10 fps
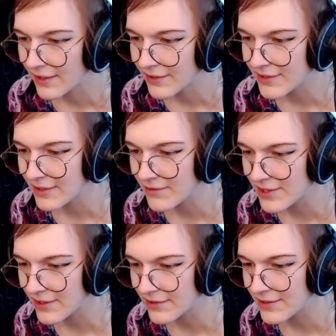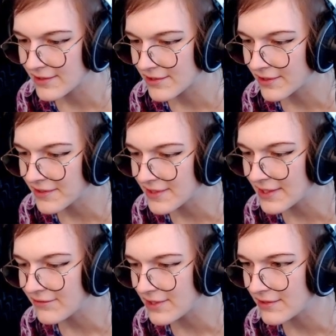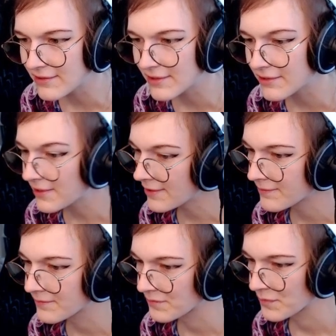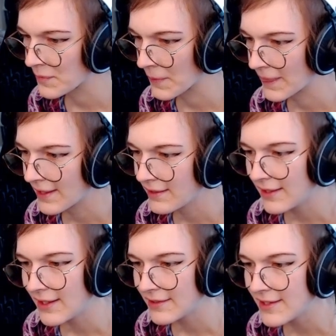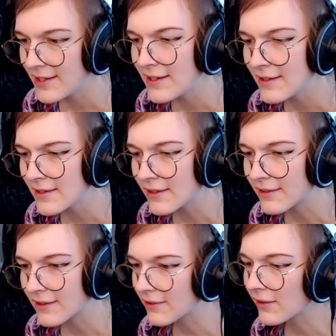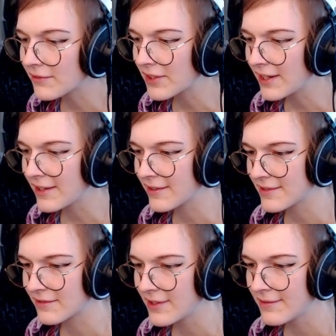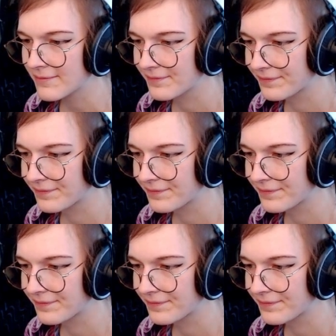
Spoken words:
So then we should go to the during scene view GUI. And here are all of our icons, right?